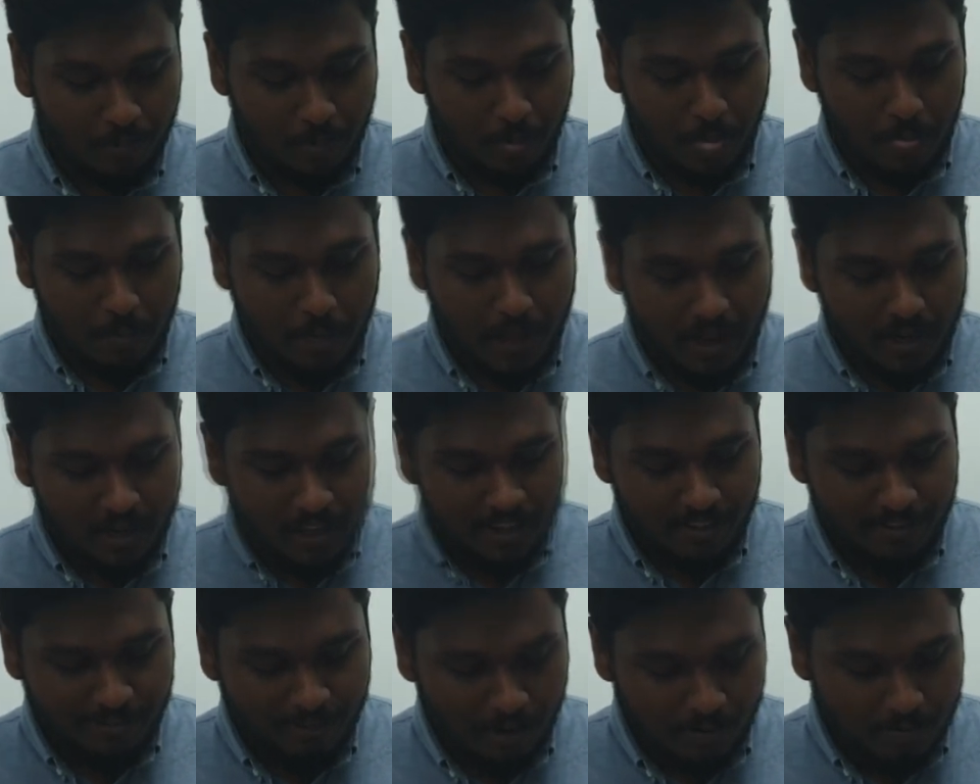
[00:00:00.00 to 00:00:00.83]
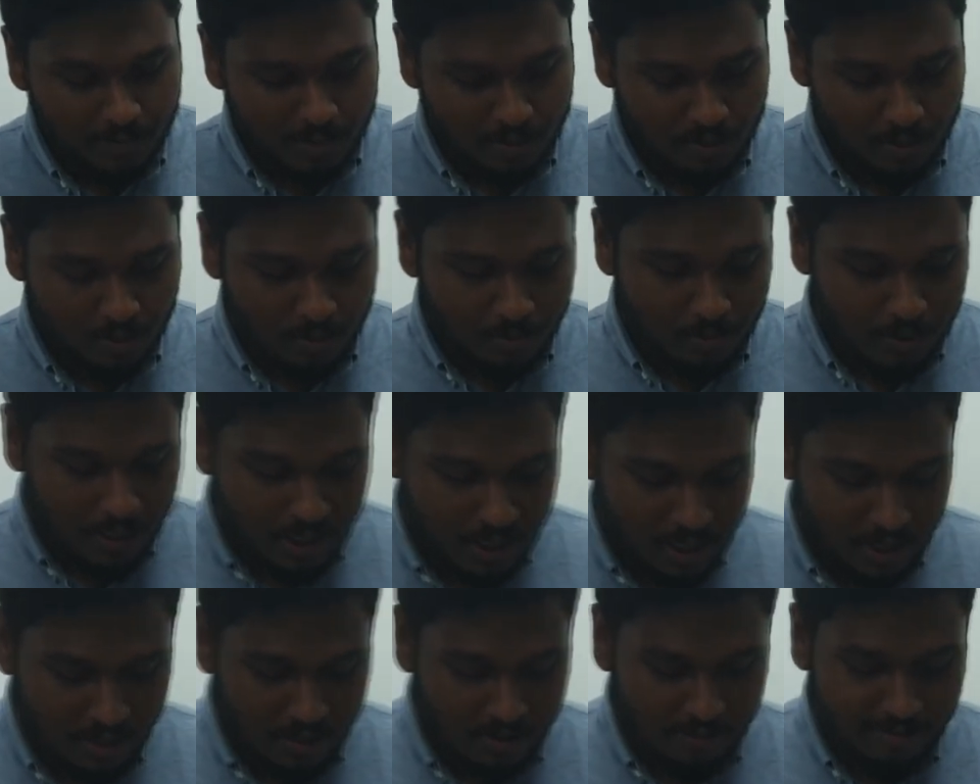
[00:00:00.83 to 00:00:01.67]
Many firms to
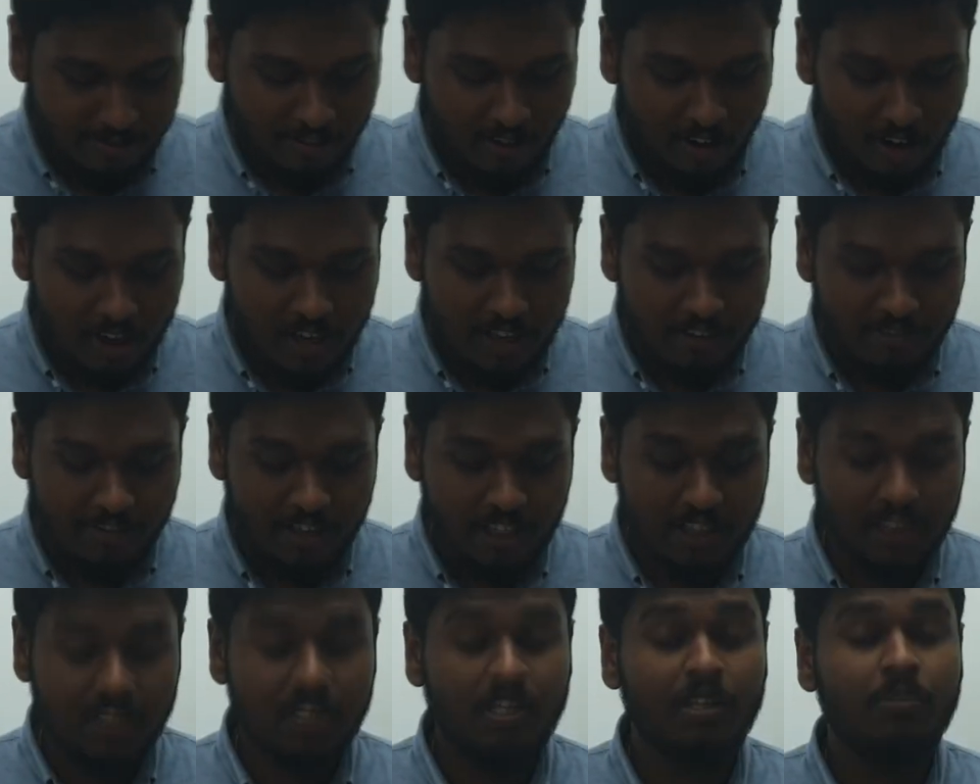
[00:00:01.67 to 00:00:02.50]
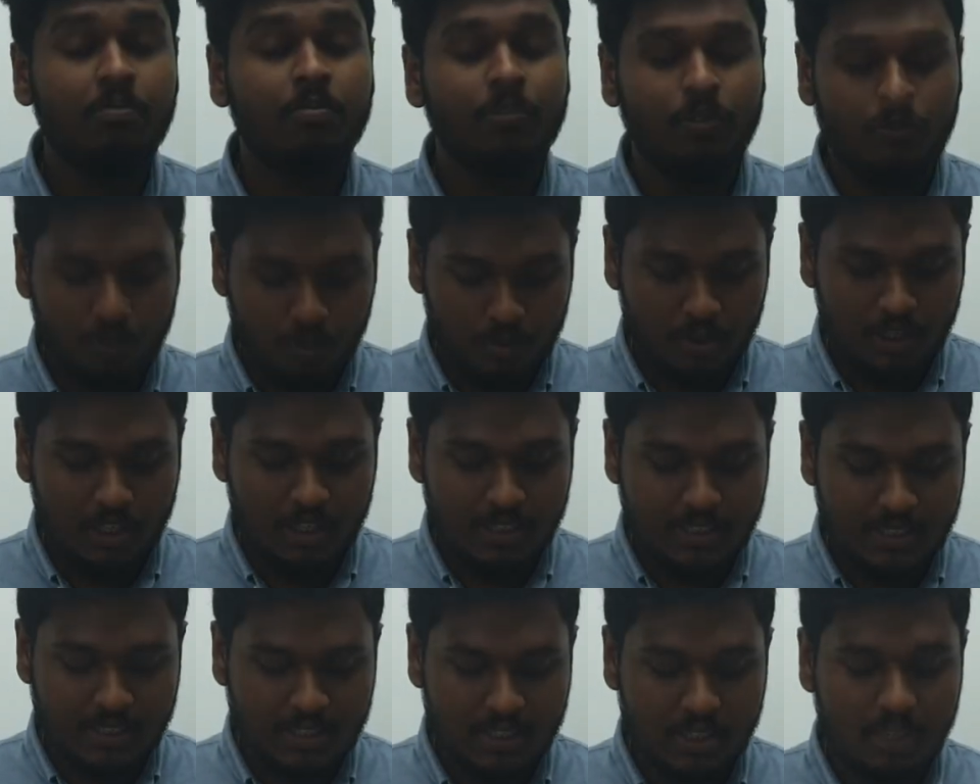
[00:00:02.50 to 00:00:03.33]
be falling victim to
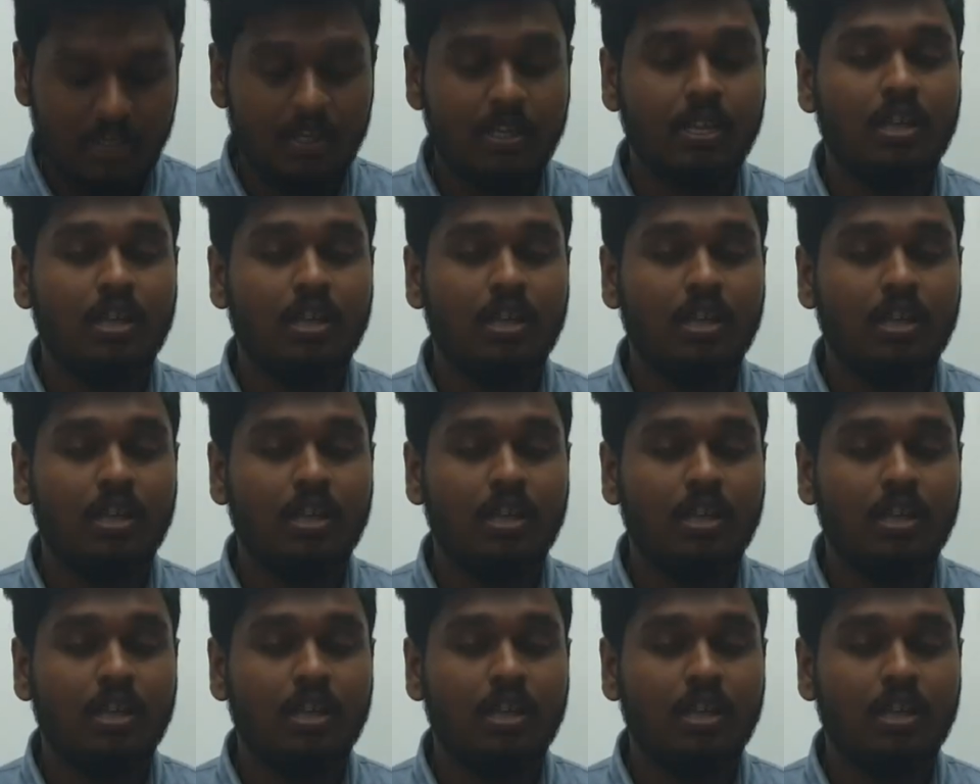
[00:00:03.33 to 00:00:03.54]
this